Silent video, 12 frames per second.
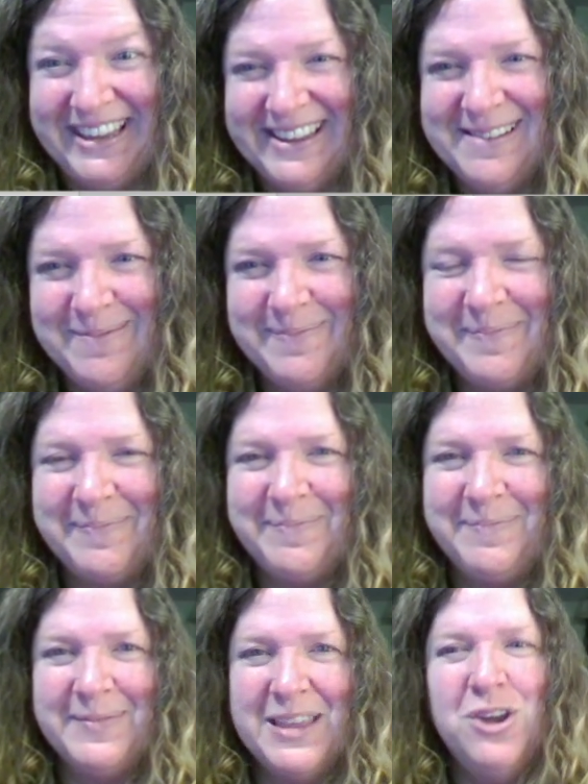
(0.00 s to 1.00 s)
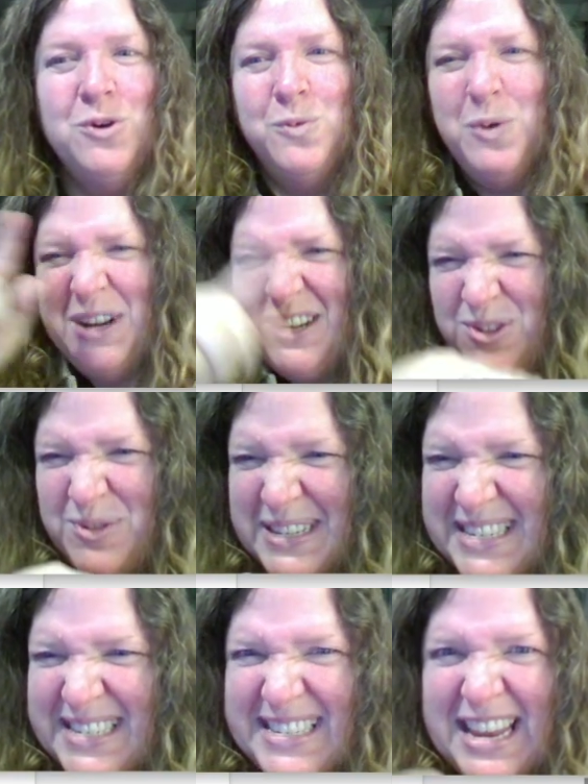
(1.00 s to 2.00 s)
Tricky. We're
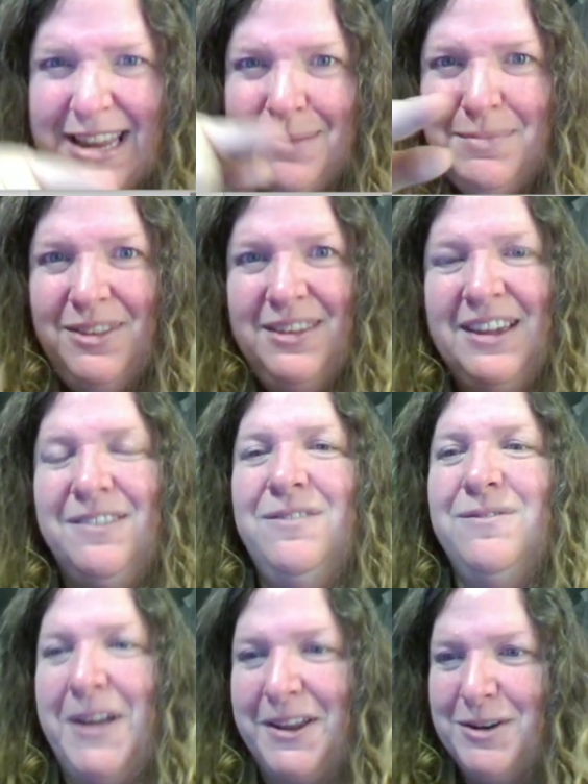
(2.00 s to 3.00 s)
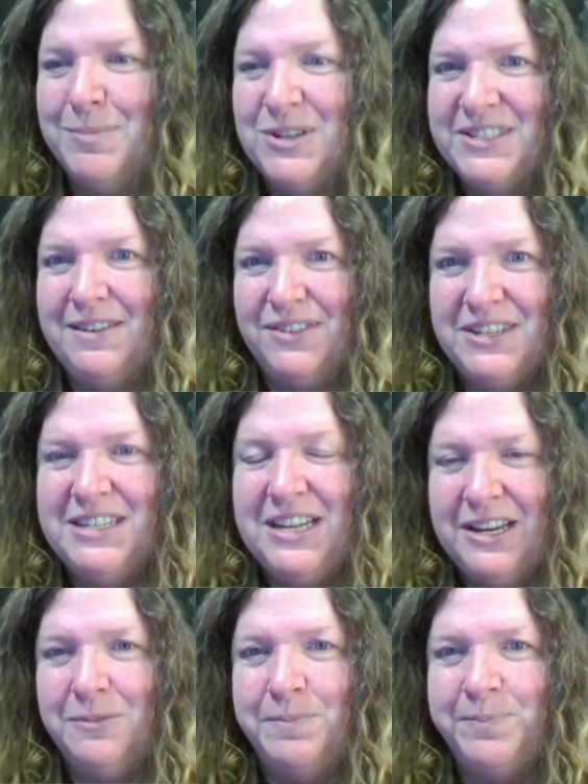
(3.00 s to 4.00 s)
going to do the same thing on number
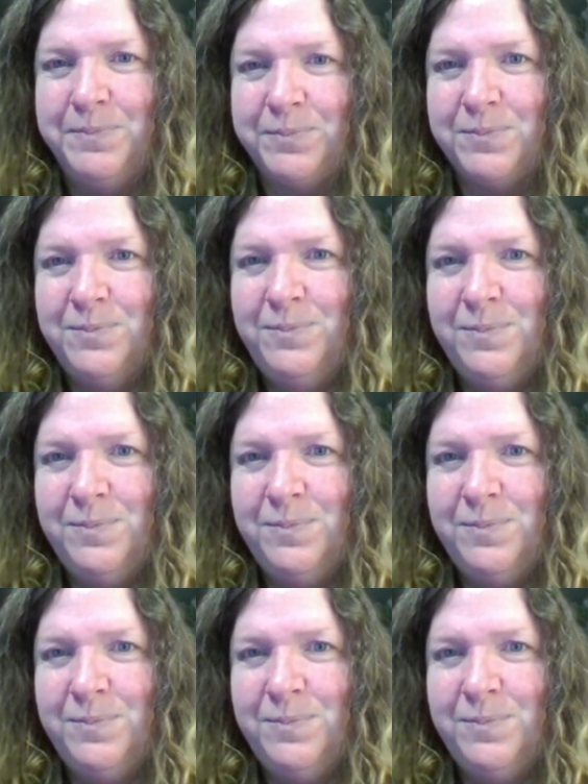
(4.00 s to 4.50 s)
17.